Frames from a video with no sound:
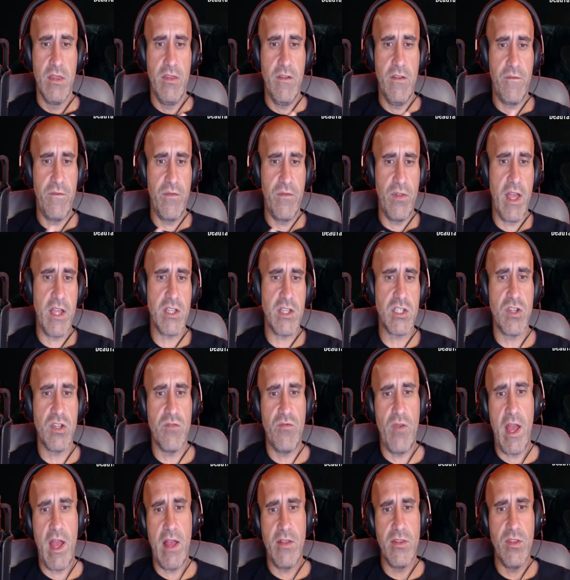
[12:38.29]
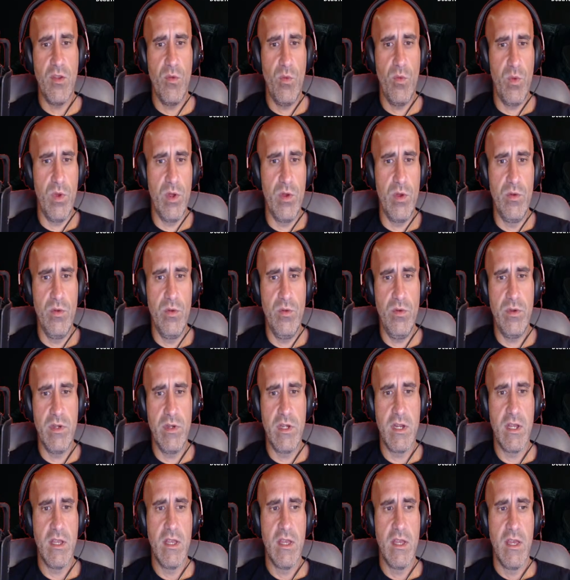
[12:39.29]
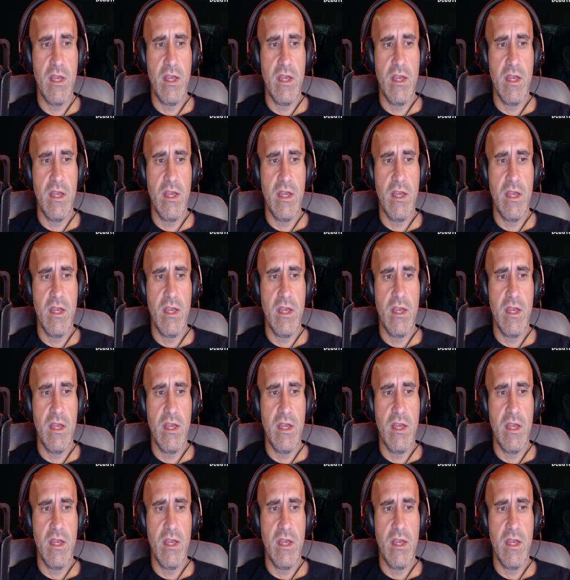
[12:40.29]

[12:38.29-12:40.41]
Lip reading: The flesh around the wound